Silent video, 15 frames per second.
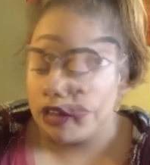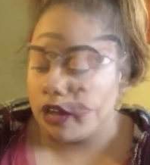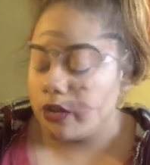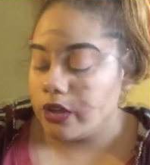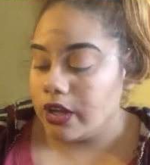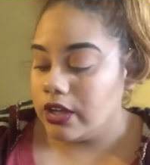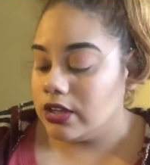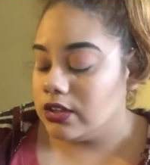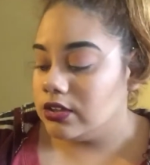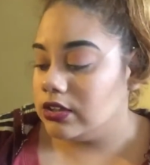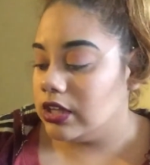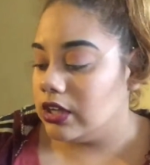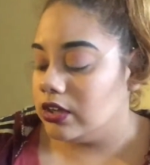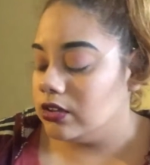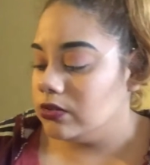Okay,
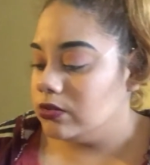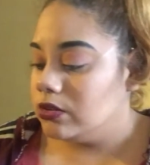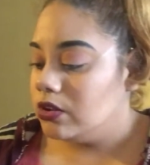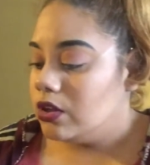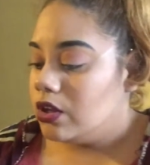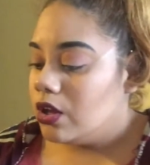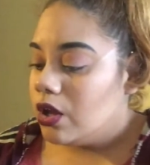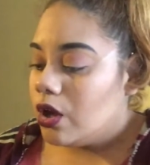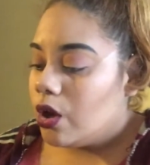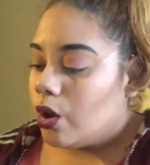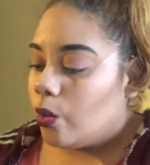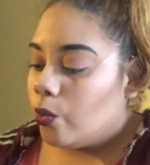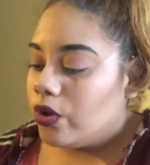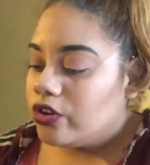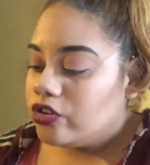now
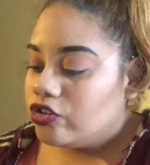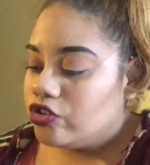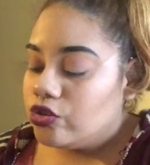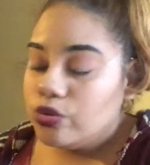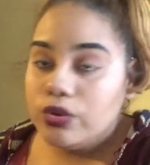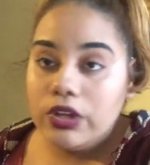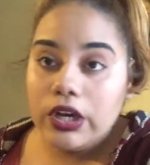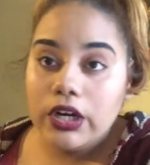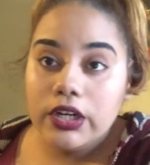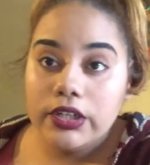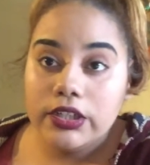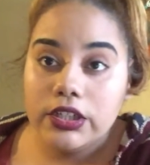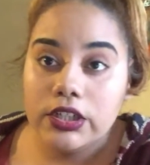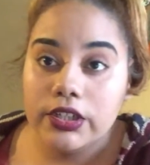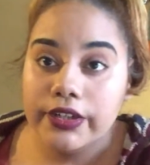once you're
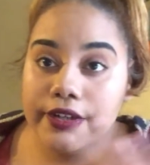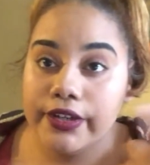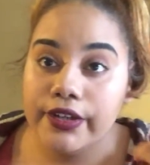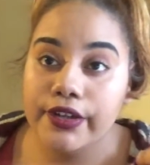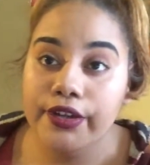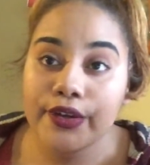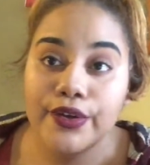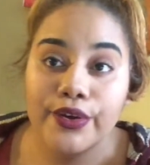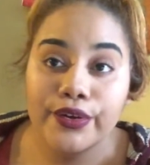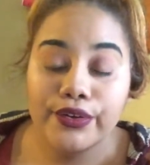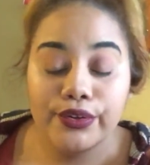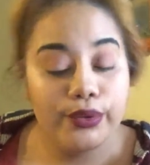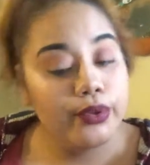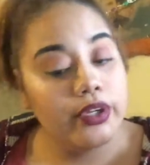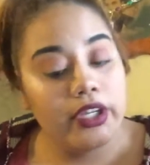done
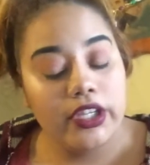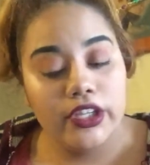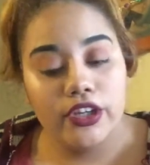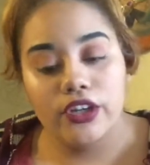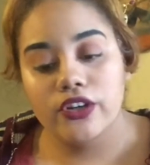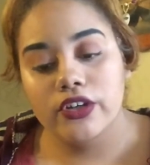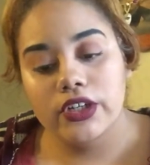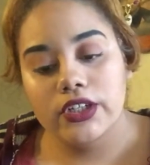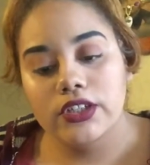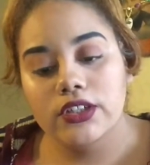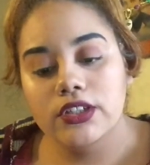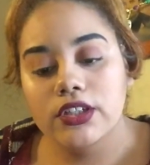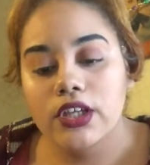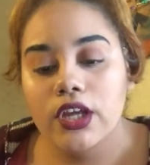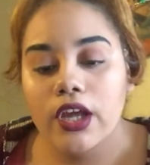doing your
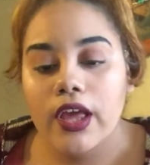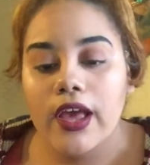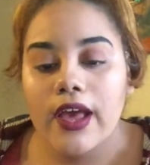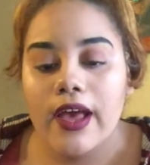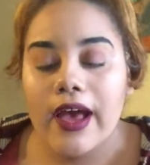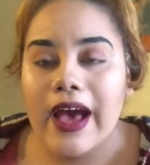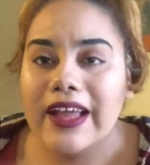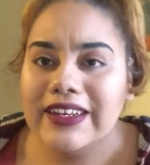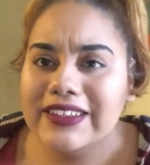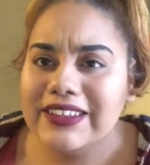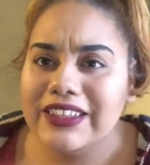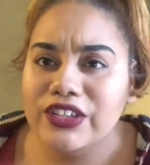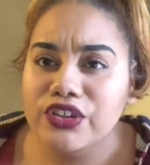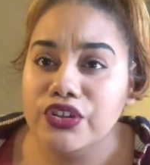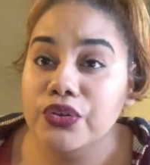crease,
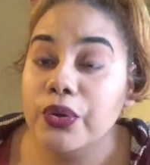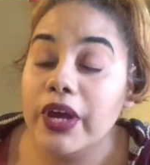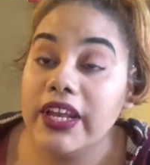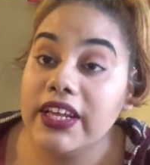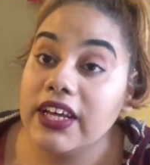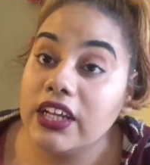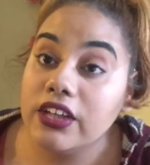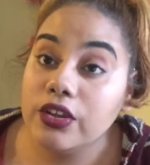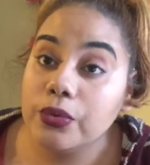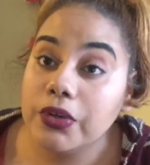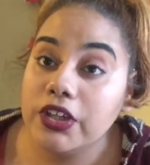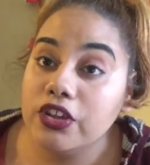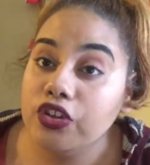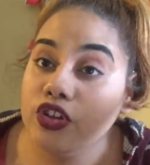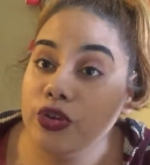honestly, you can do any color you
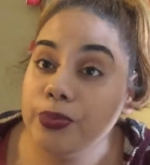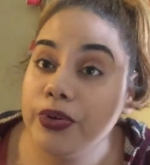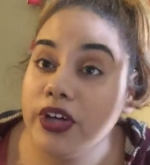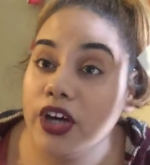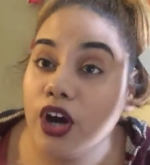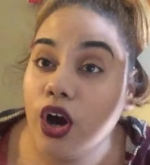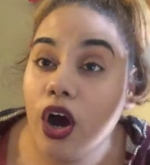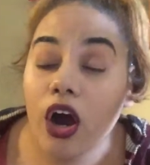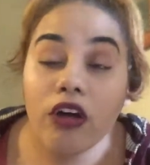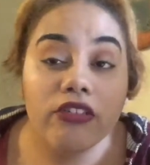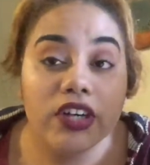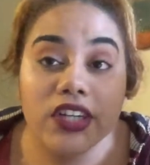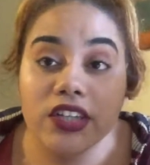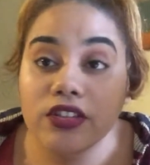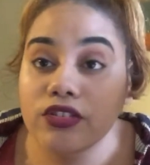want. You could put
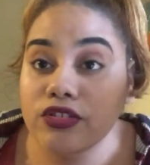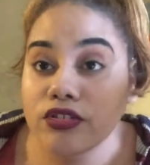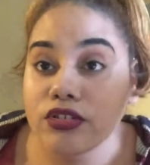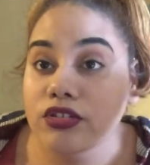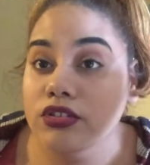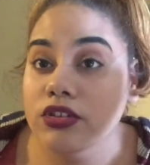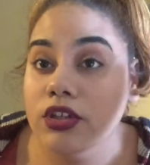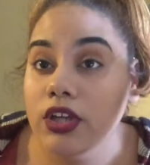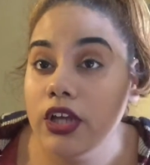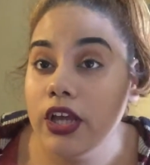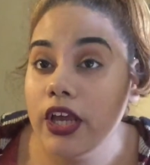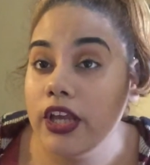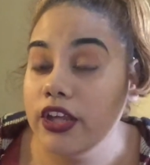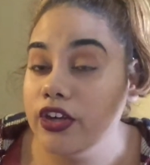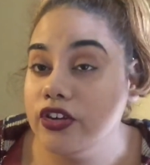orange
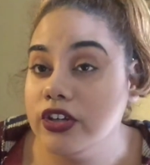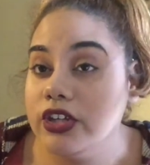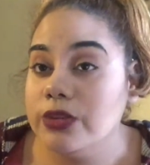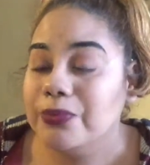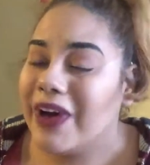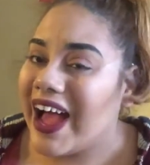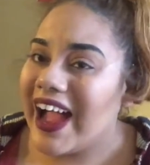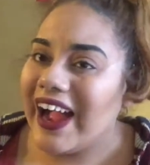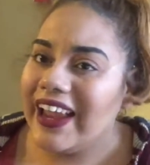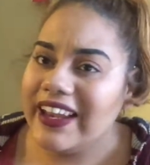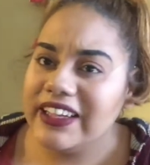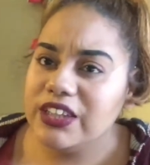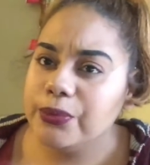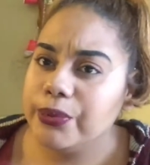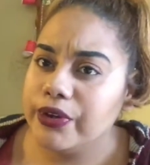in your crease, but I
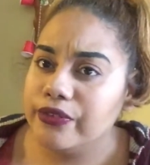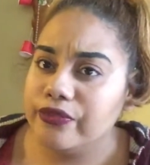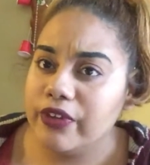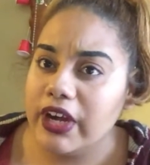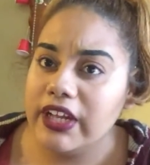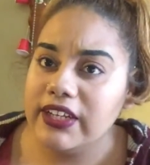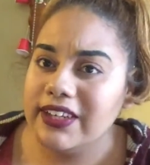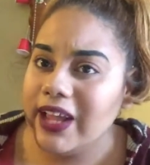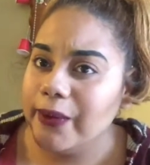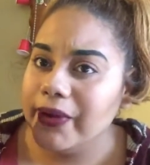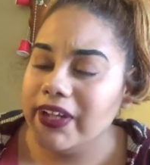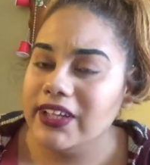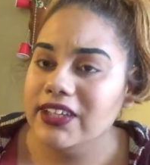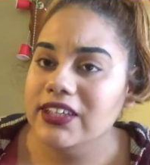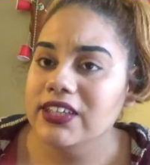like to put red. That
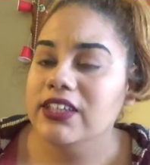way,